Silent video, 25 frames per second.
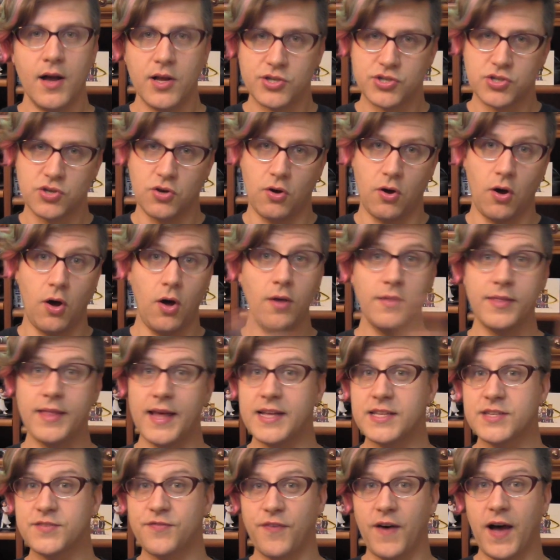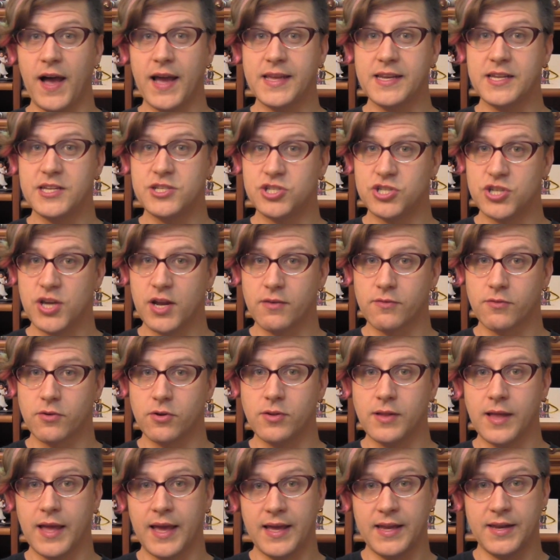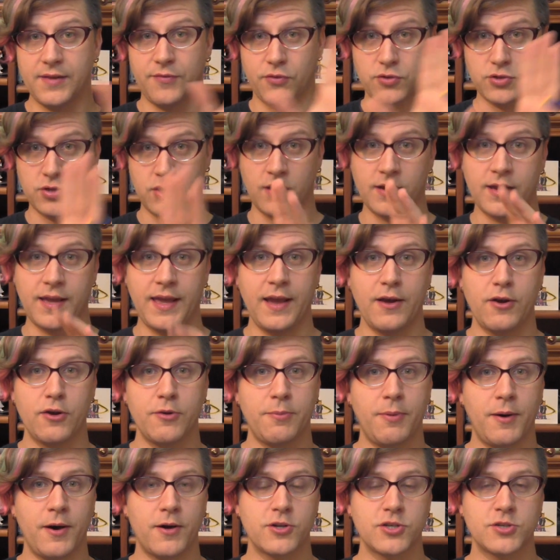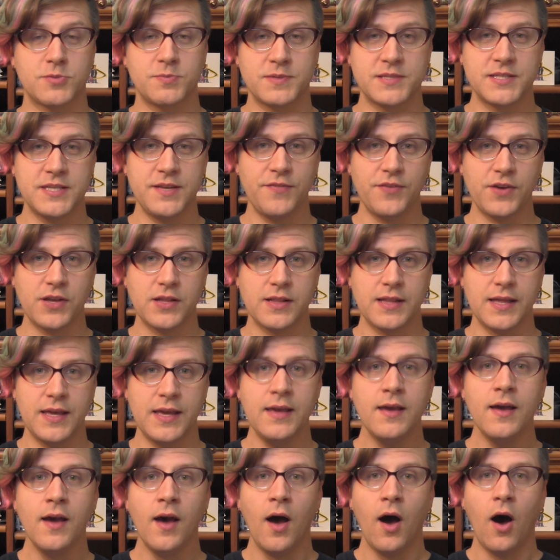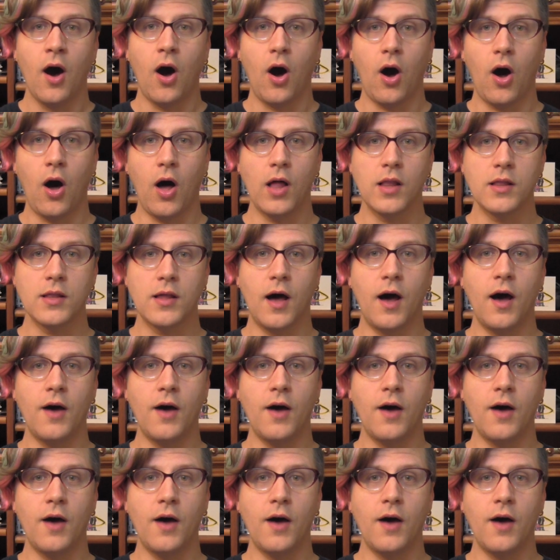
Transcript: So all that's fine in general, and if we're talking Harry Potter specifically, all